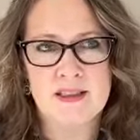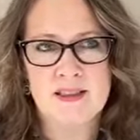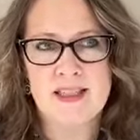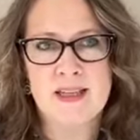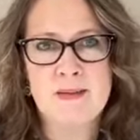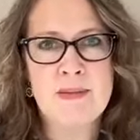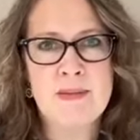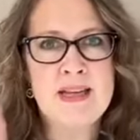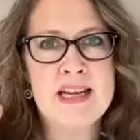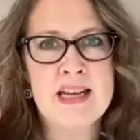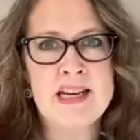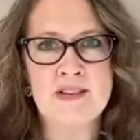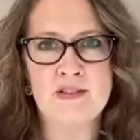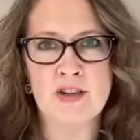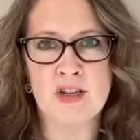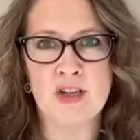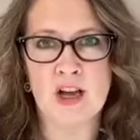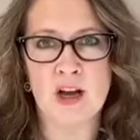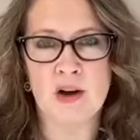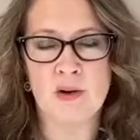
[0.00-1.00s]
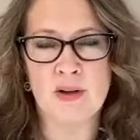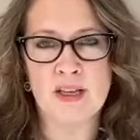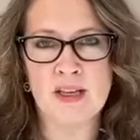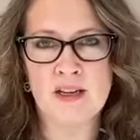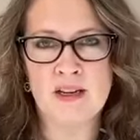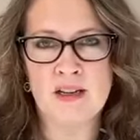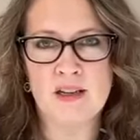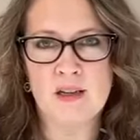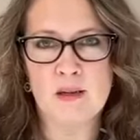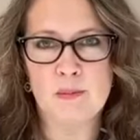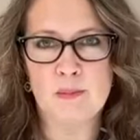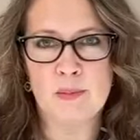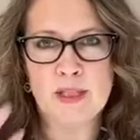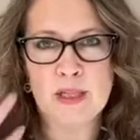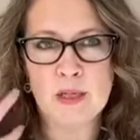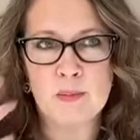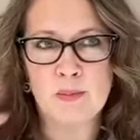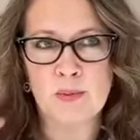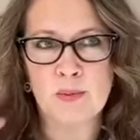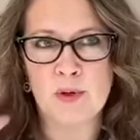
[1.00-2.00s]
They may not even know it, but
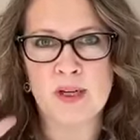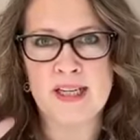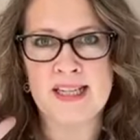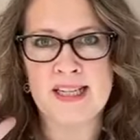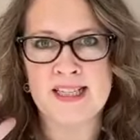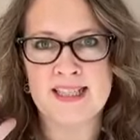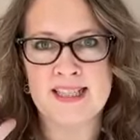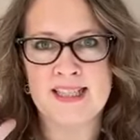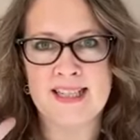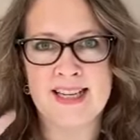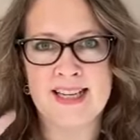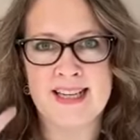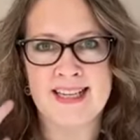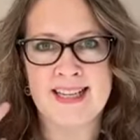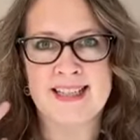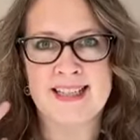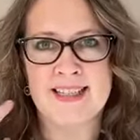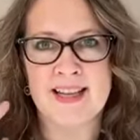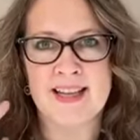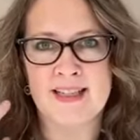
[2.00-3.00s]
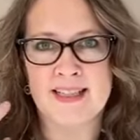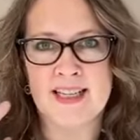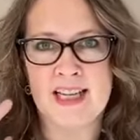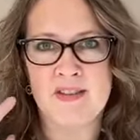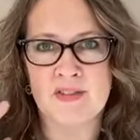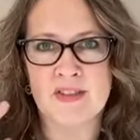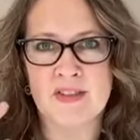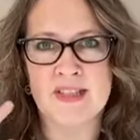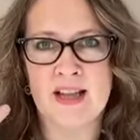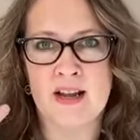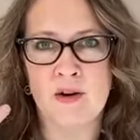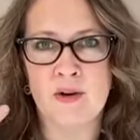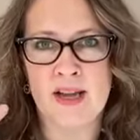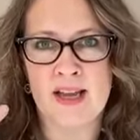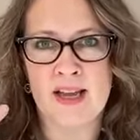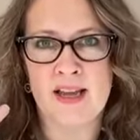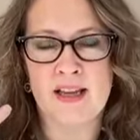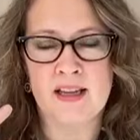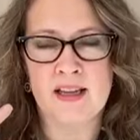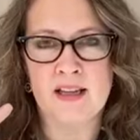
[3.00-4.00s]
their brain is saying it's not safe, it's not
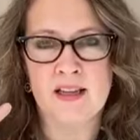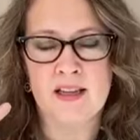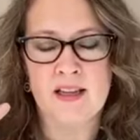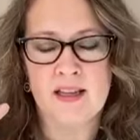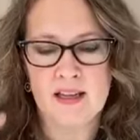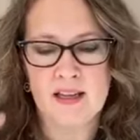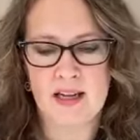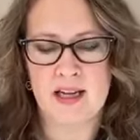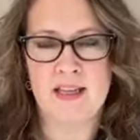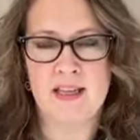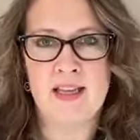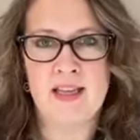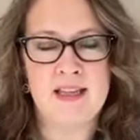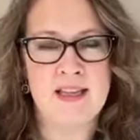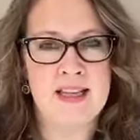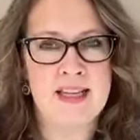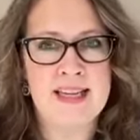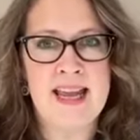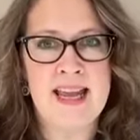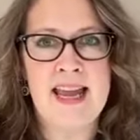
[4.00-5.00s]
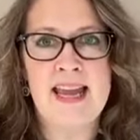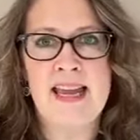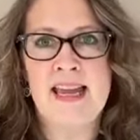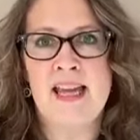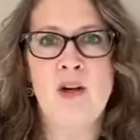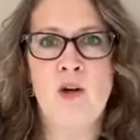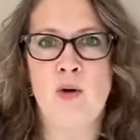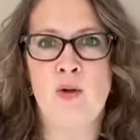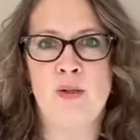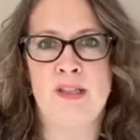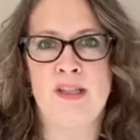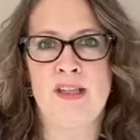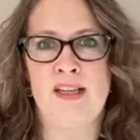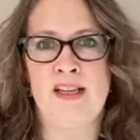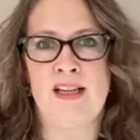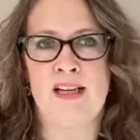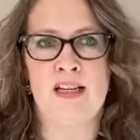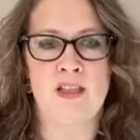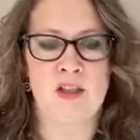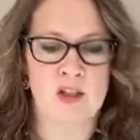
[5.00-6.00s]
okay. And then they can't hold it
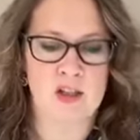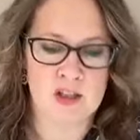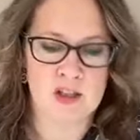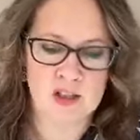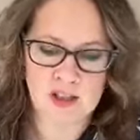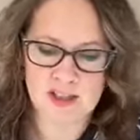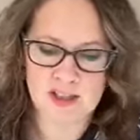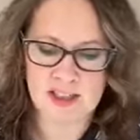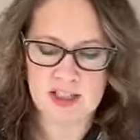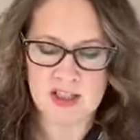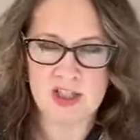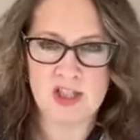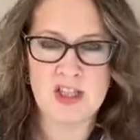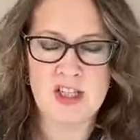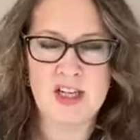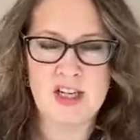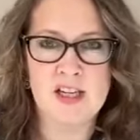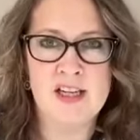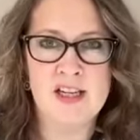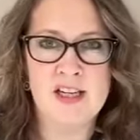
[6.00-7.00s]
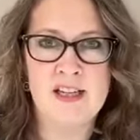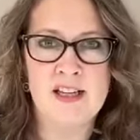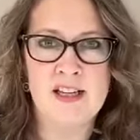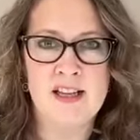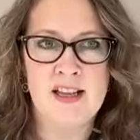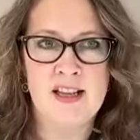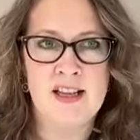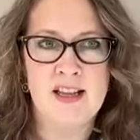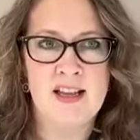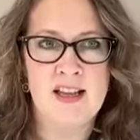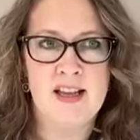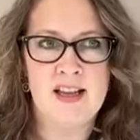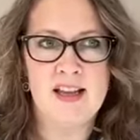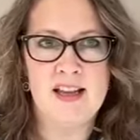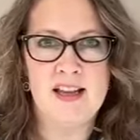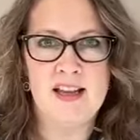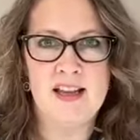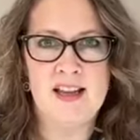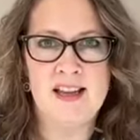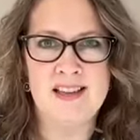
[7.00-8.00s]
in any longer and they share it.
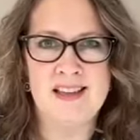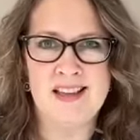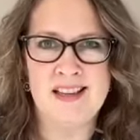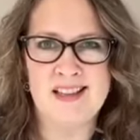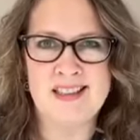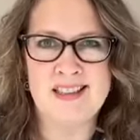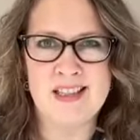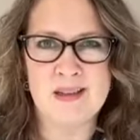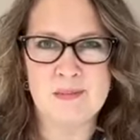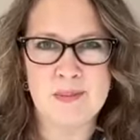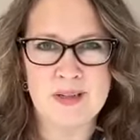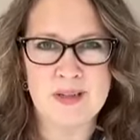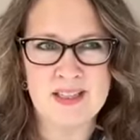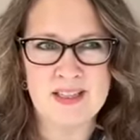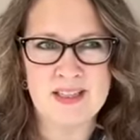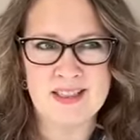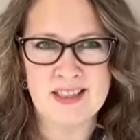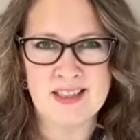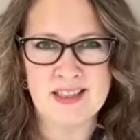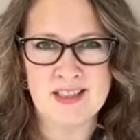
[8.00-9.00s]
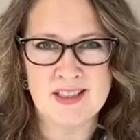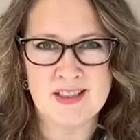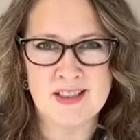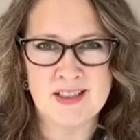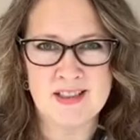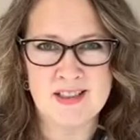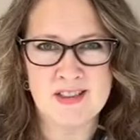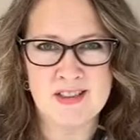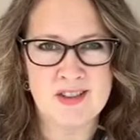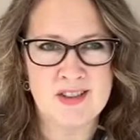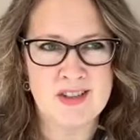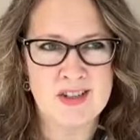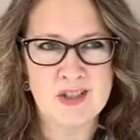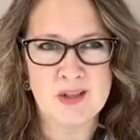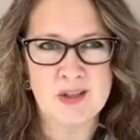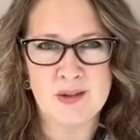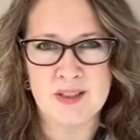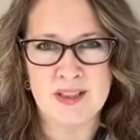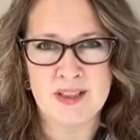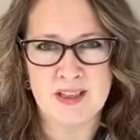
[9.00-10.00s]
And then somebody says, you're just
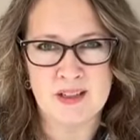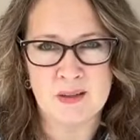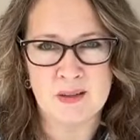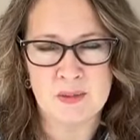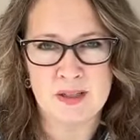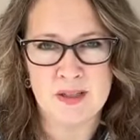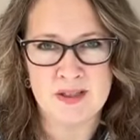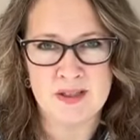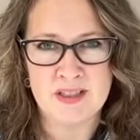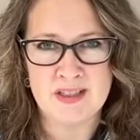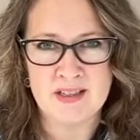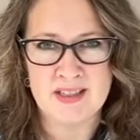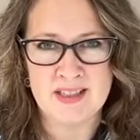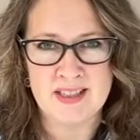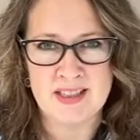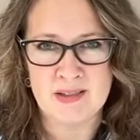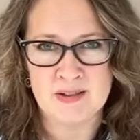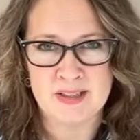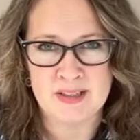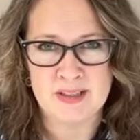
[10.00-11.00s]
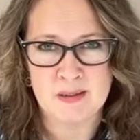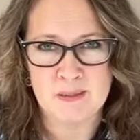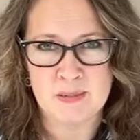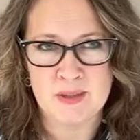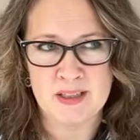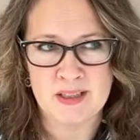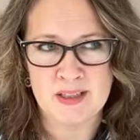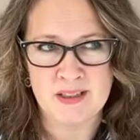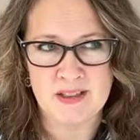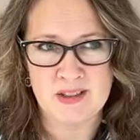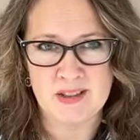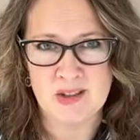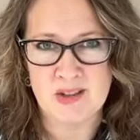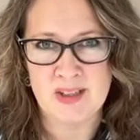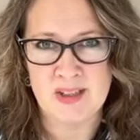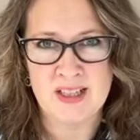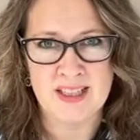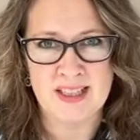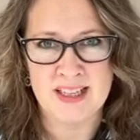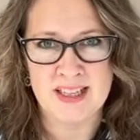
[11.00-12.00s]
holding on to bitterness and resentment. You
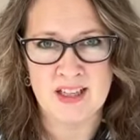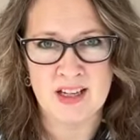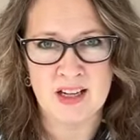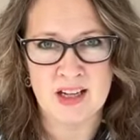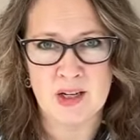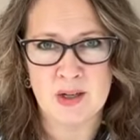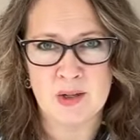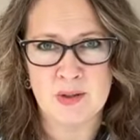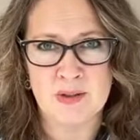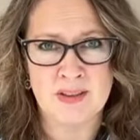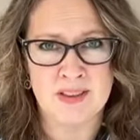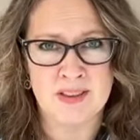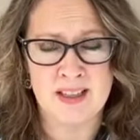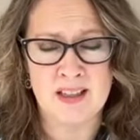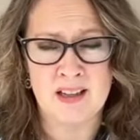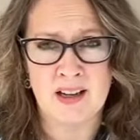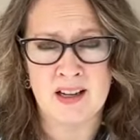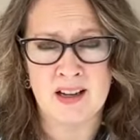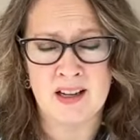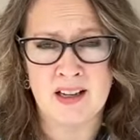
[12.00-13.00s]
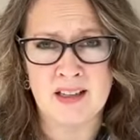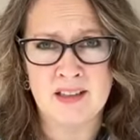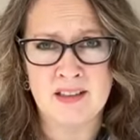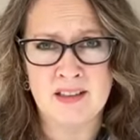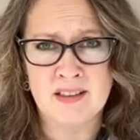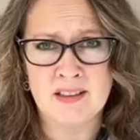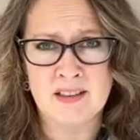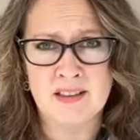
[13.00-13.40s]
need to let go and let God.